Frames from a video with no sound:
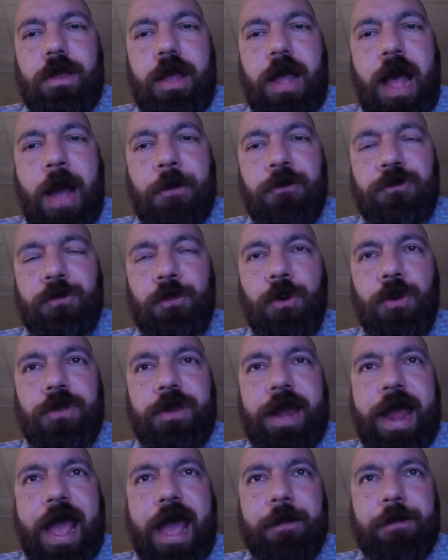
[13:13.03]
I was more
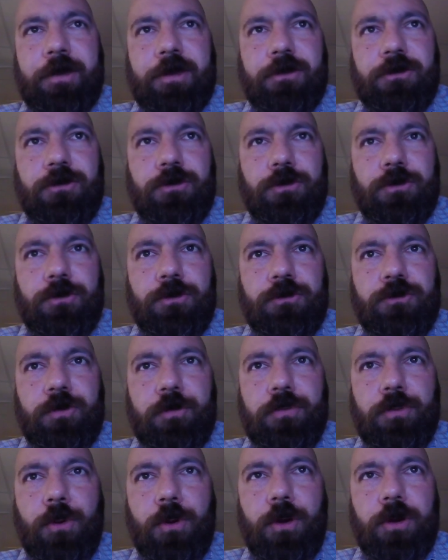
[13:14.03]
than happy to
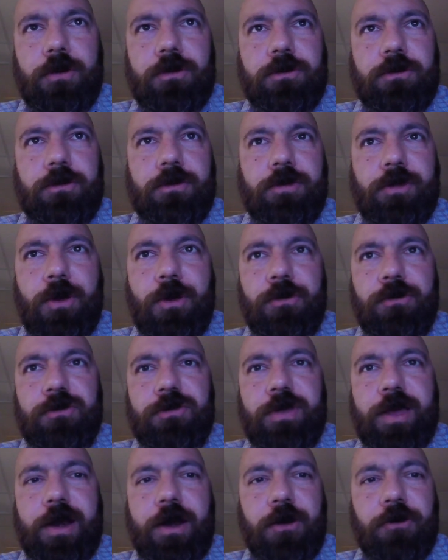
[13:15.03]
support
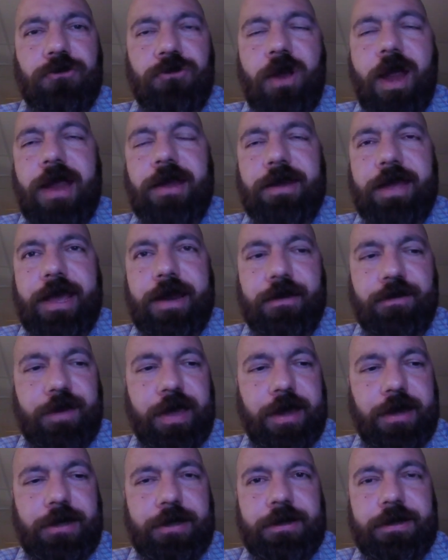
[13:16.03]
those that are trying to
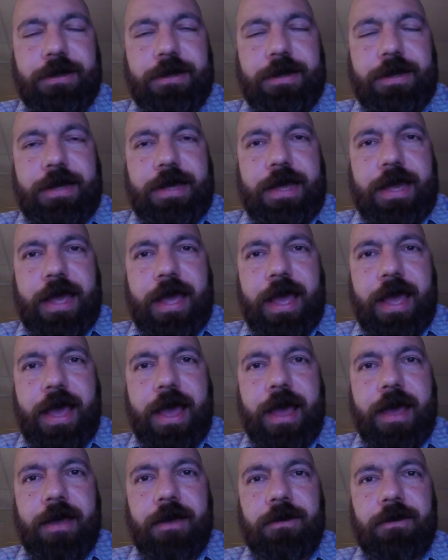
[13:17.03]
innovate,
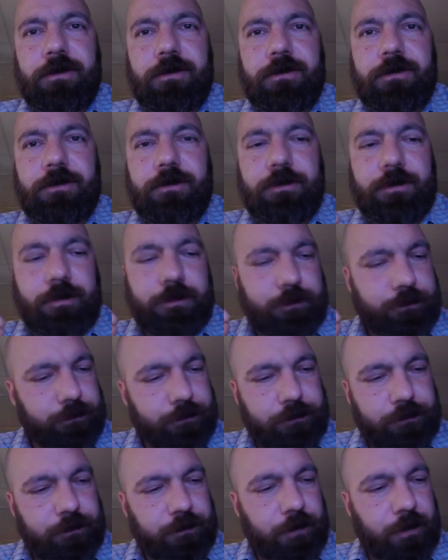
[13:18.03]
and
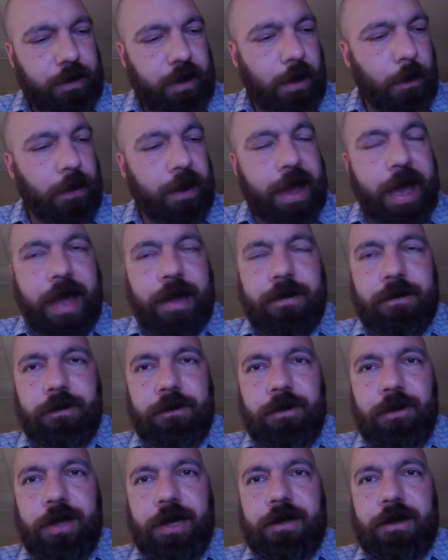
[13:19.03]
went ahead
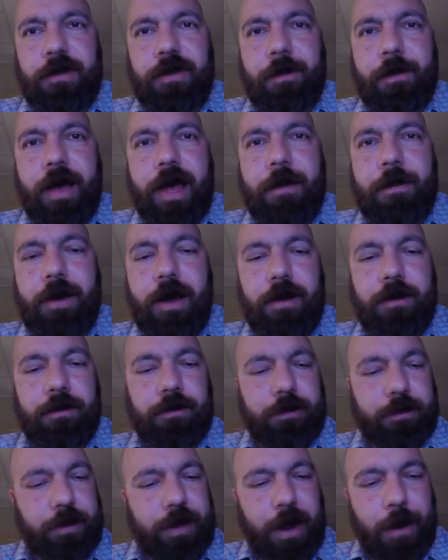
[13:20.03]
and clicked on the buy
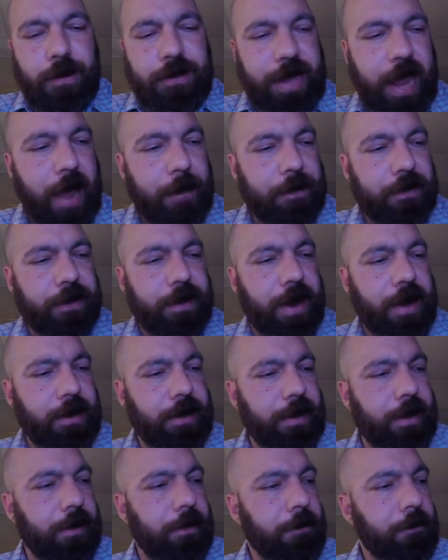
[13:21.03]
button, and I was happy that I
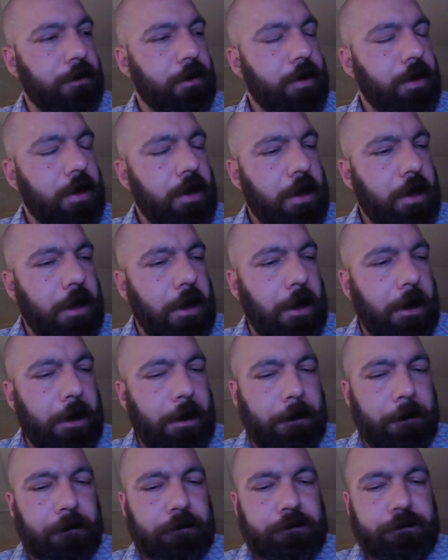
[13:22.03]
did.
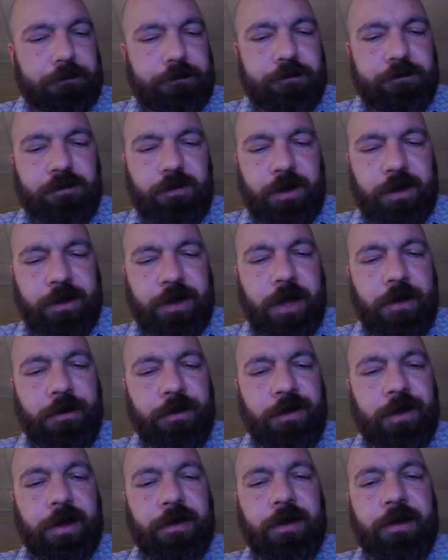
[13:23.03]
And the
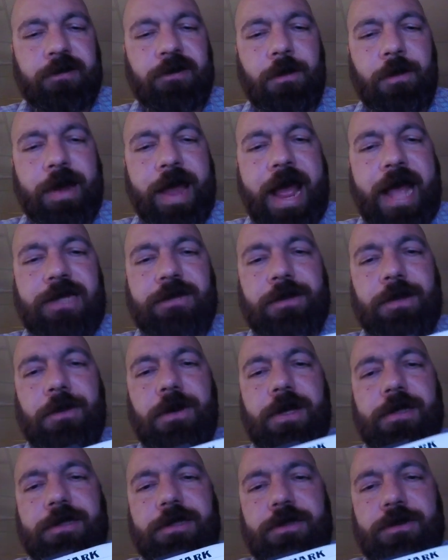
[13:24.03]
other thing that someone asked me
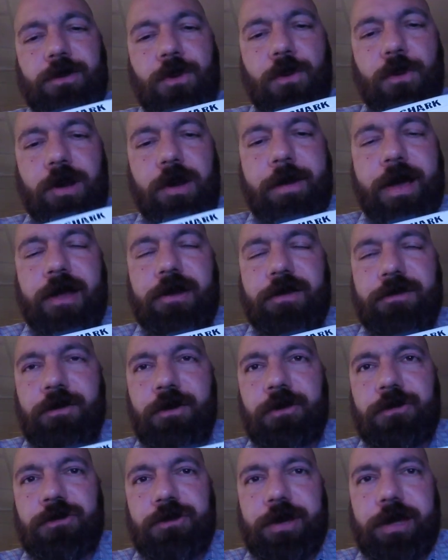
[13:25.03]
was, well, what about
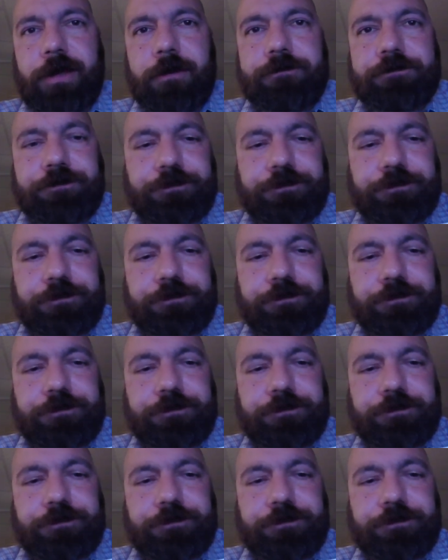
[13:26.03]
diversity?